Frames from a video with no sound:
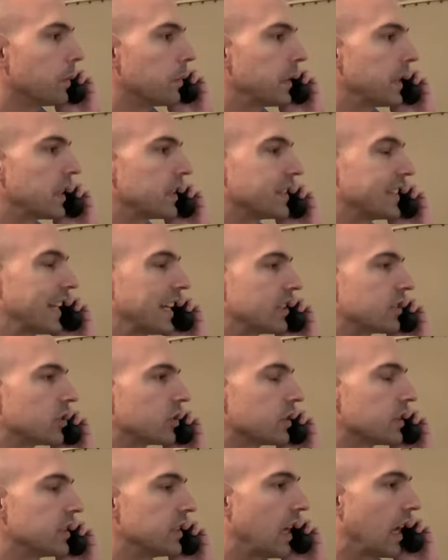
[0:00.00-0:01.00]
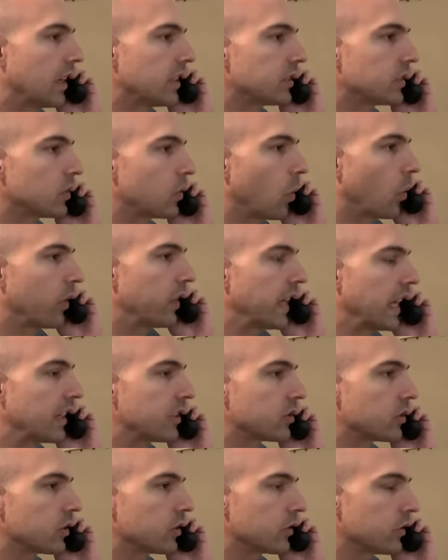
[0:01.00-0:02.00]
because the answer is yes or the
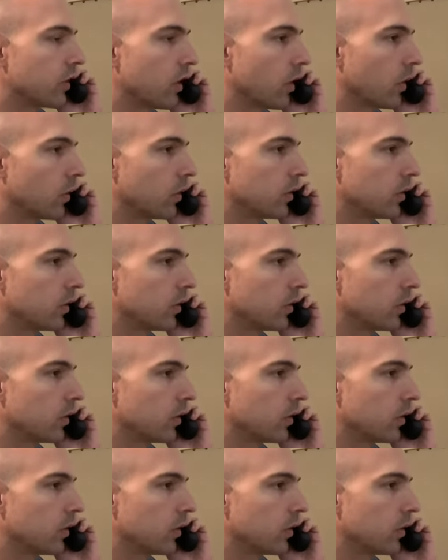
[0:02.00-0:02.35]
answer is no.